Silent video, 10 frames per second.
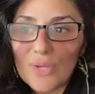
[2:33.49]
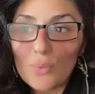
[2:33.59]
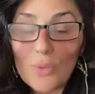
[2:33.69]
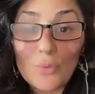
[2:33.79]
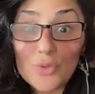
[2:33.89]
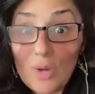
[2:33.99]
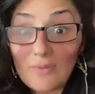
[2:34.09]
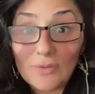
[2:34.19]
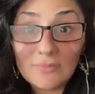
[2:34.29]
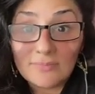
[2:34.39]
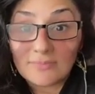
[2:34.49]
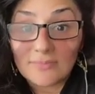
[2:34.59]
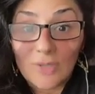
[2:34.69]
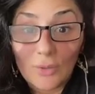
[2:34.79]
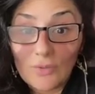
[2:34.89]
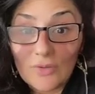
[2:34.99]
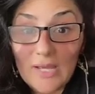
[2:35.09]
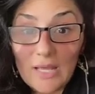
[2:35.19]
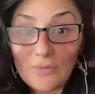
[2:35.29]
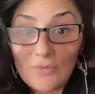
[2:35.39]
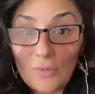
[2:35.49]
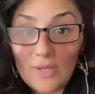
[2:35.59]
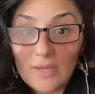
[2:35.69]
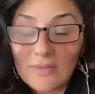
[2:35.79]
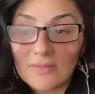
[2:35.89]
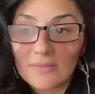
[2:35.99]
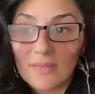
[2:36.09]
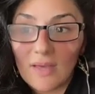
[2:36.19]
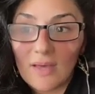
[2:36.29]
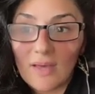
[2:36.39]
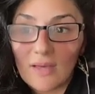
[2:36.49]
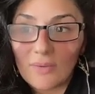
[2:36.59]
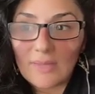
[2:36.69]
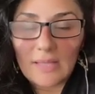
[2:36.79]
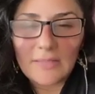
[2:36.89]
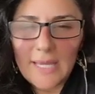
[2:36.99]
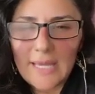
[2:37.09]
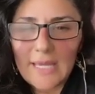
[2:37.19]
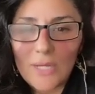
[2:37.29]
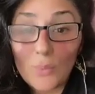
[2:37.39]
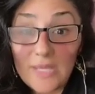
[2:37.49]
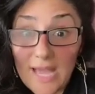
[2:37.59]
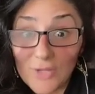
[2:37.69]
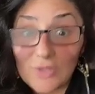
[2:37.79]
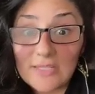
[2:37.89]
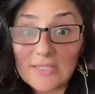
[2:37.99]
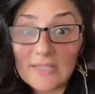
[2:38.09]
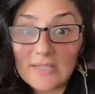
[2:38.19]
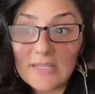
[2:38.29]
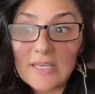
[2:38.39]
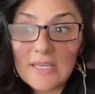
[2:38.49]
We would travel all over California, LA. We actually did